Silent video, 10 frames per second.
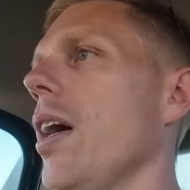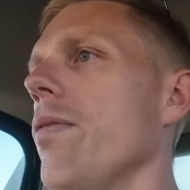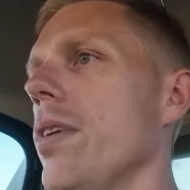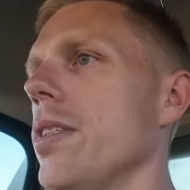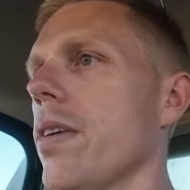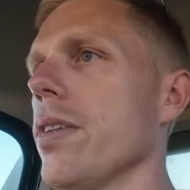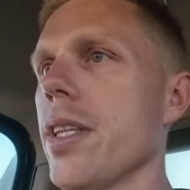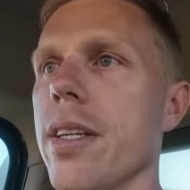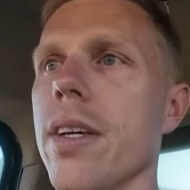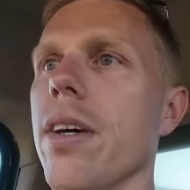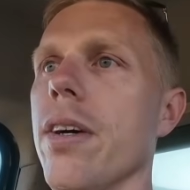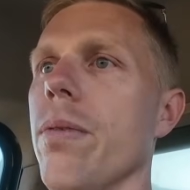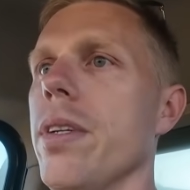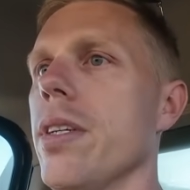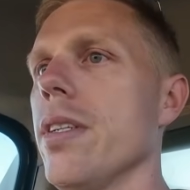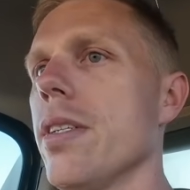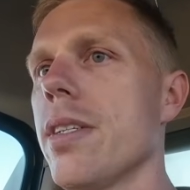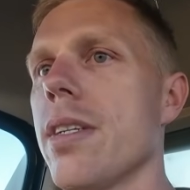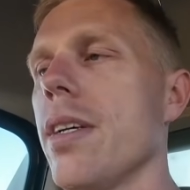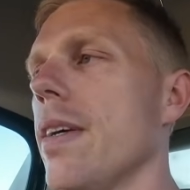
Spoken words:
coverage across the dirt, which is,